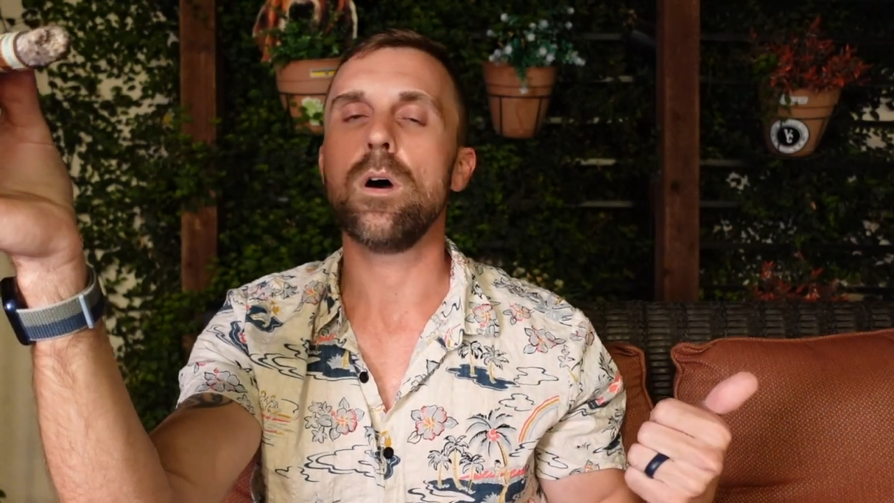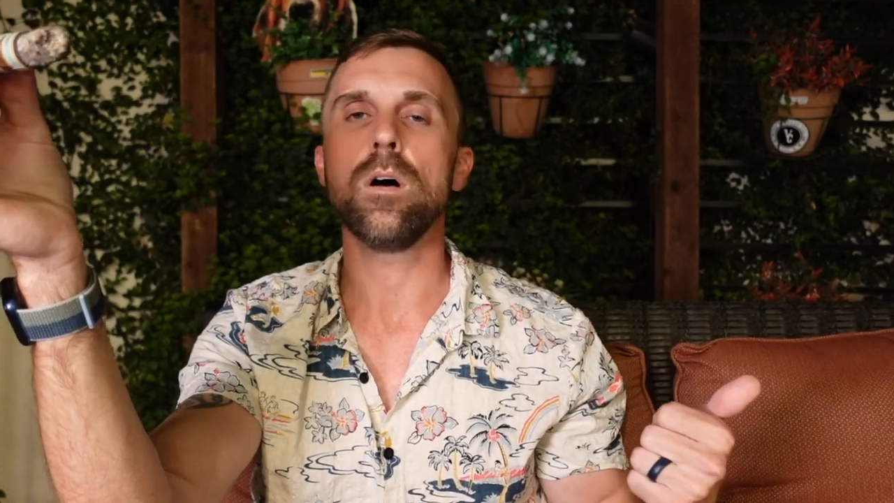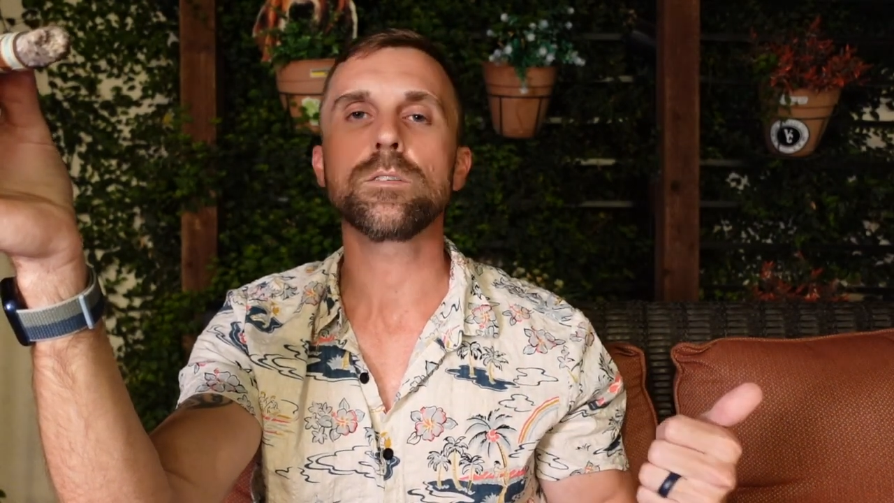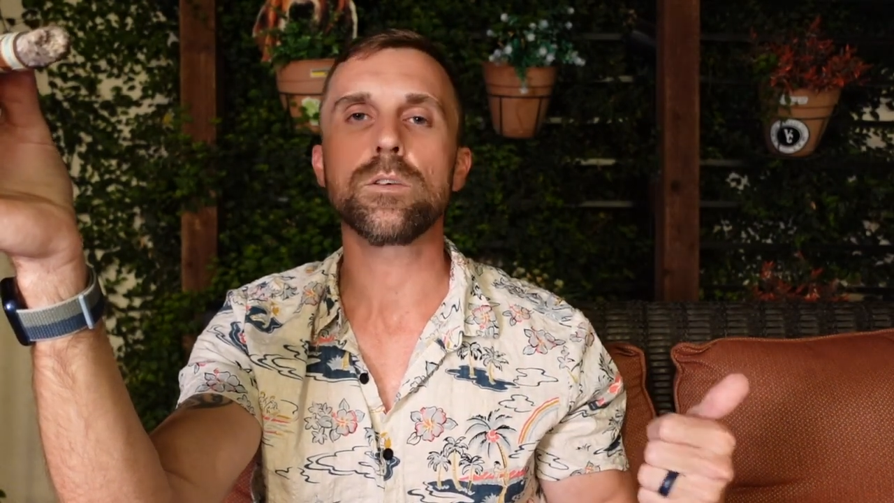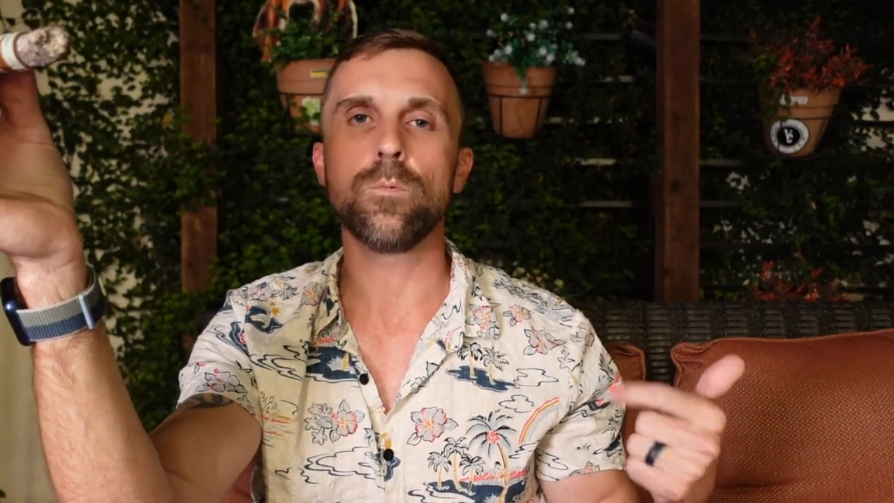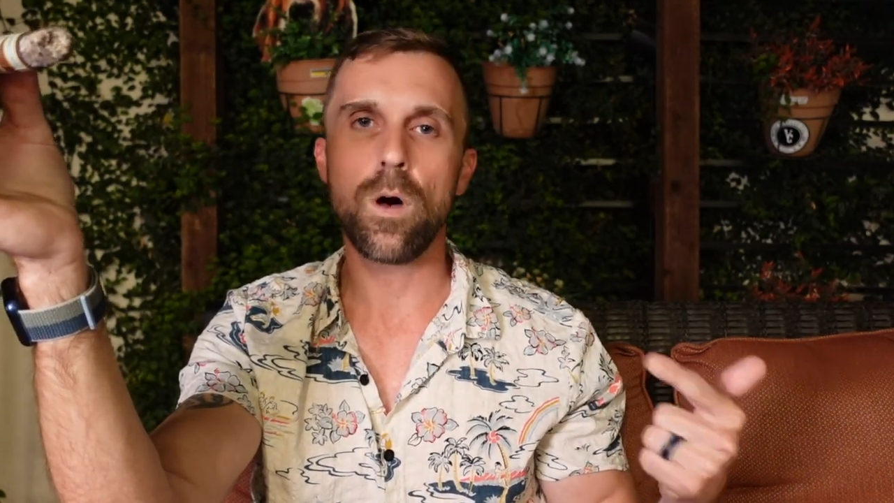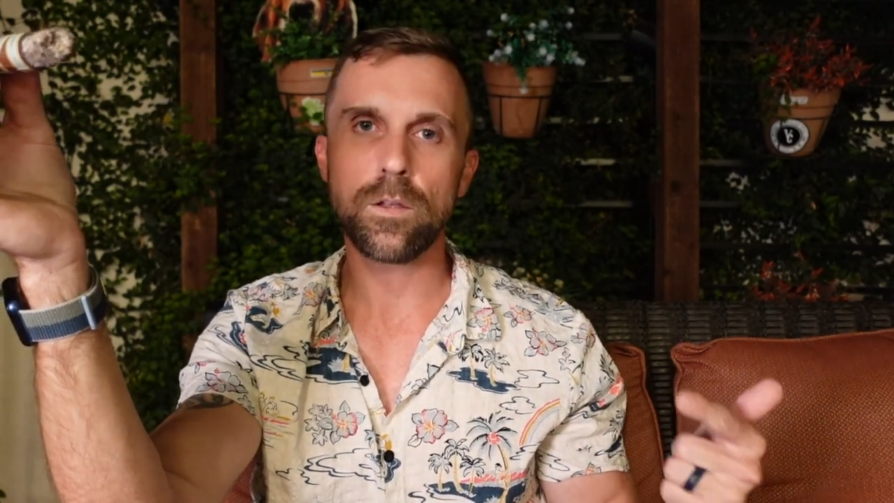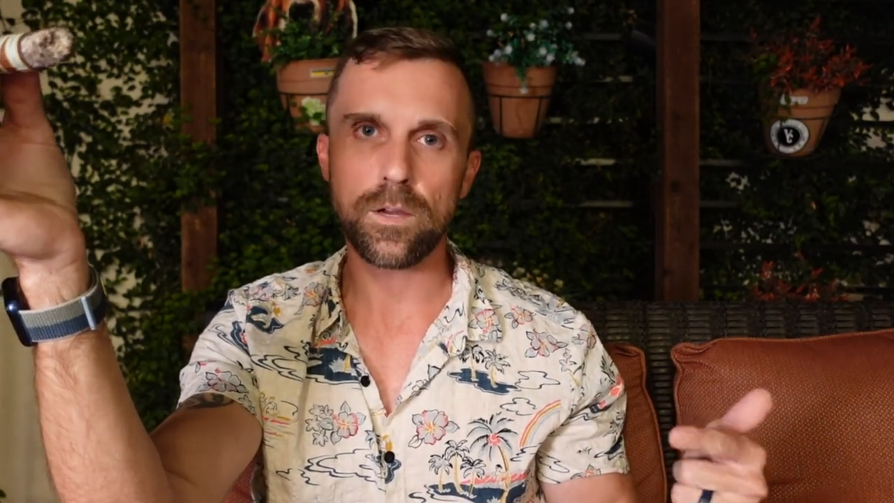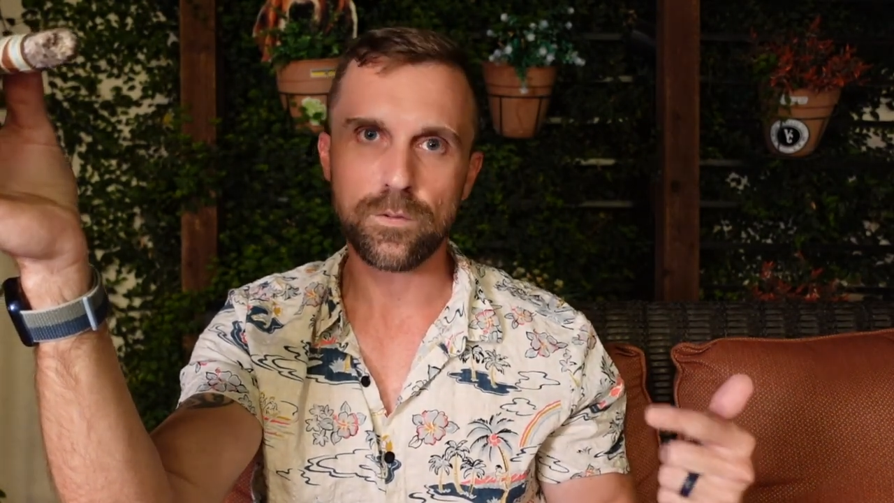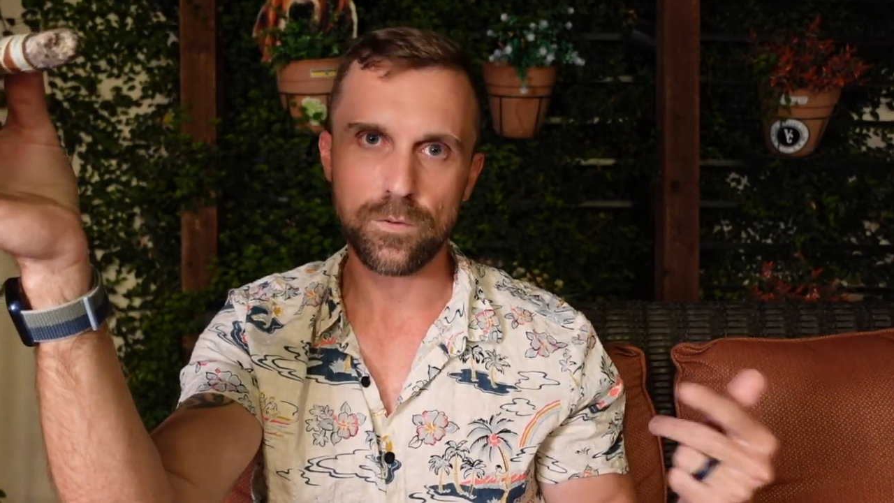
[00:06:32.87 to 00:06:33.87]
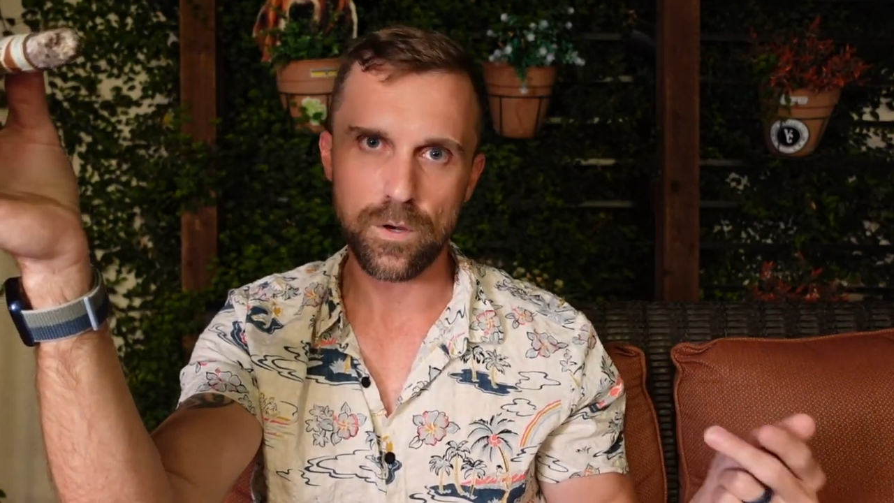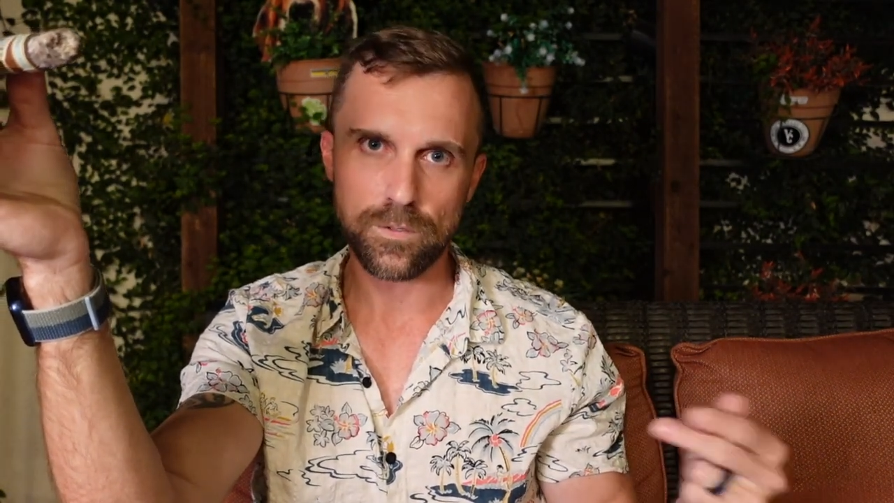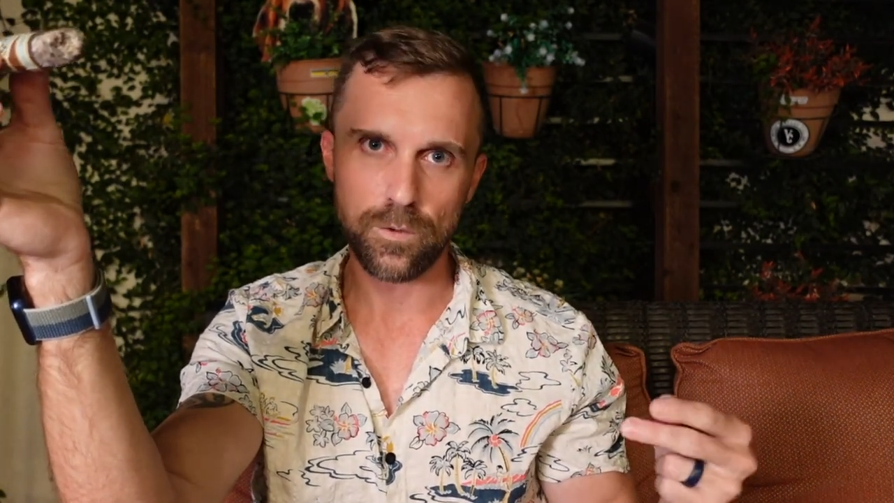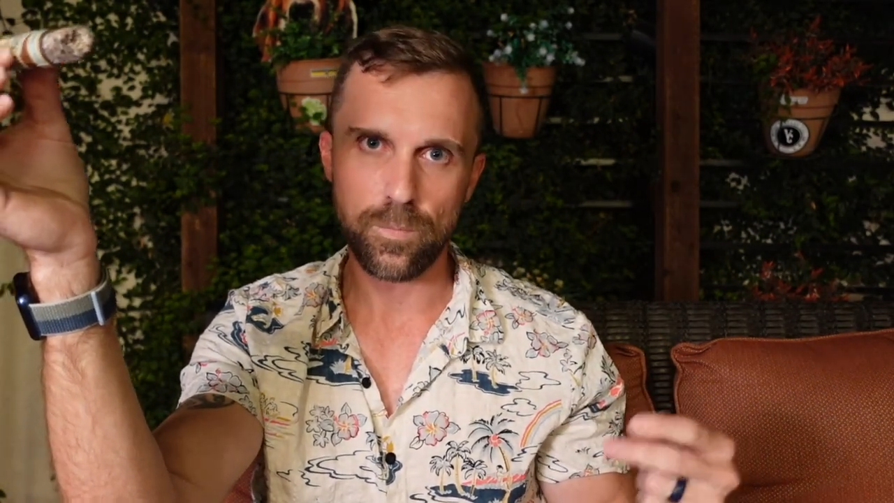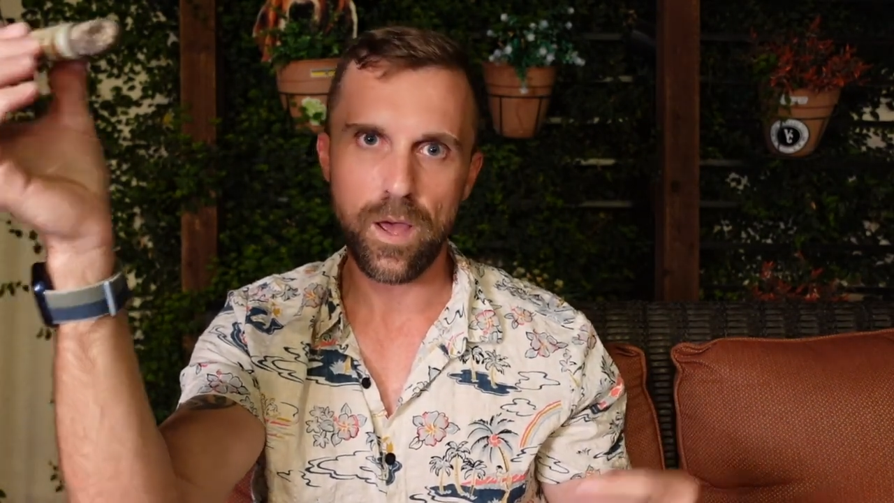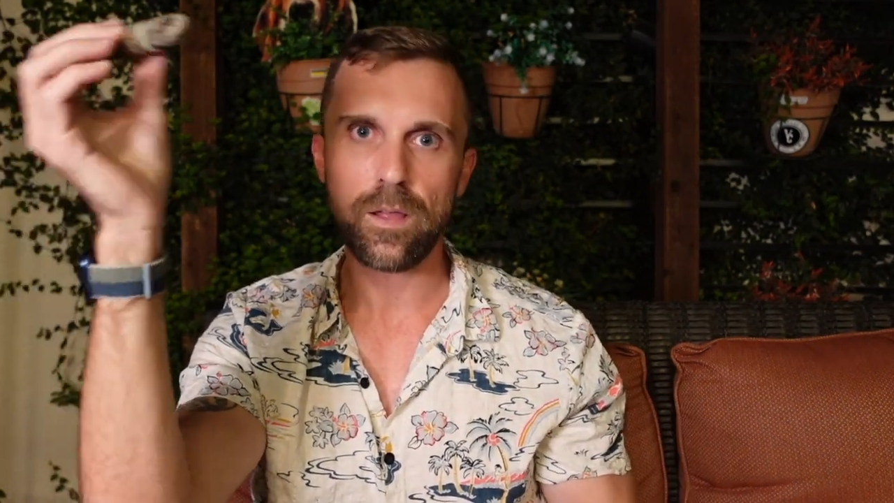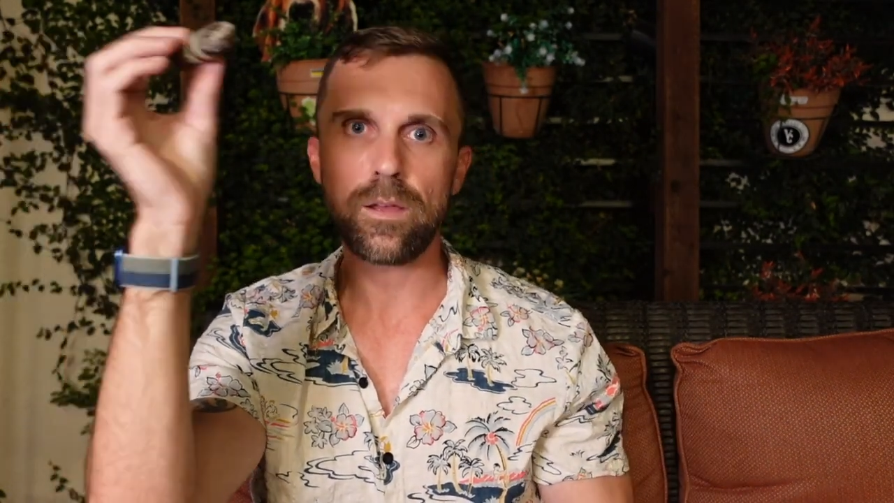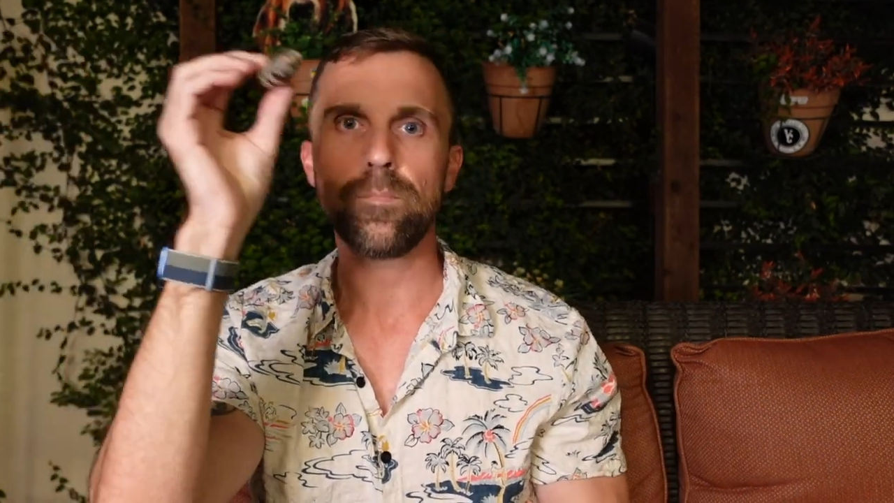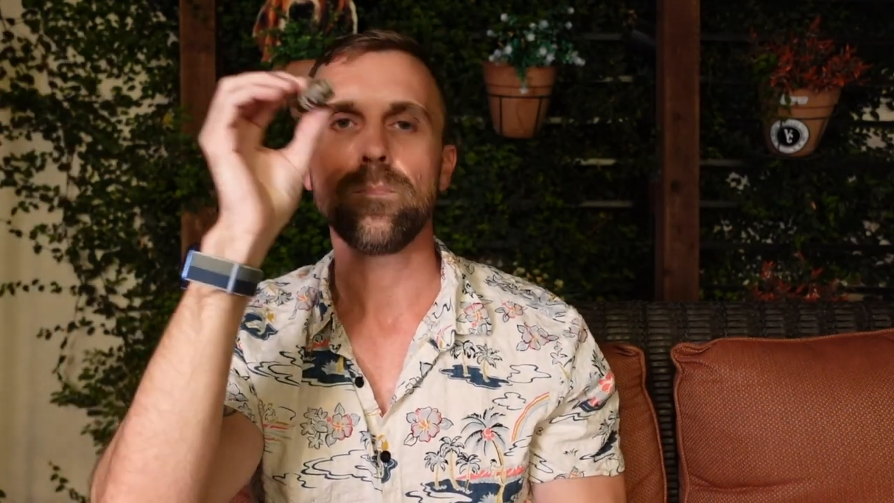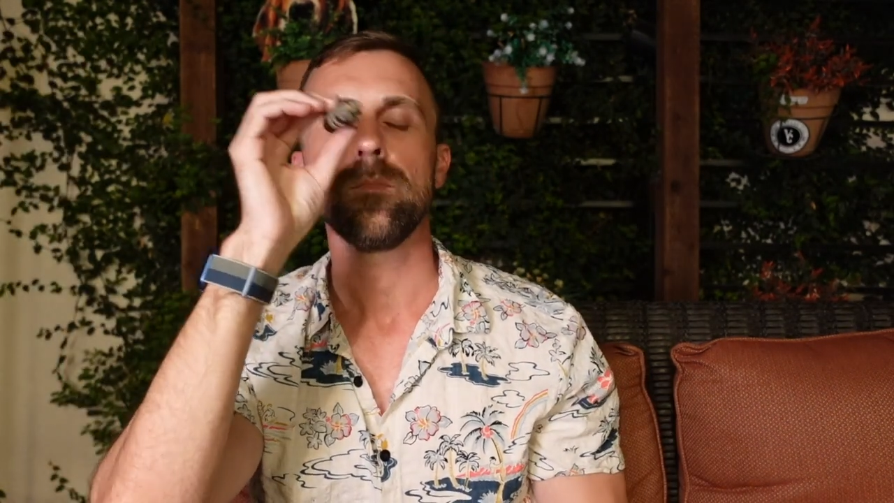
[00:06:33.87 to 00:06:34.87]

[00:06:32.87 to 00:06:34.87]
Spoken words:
also walnut through the retro palate.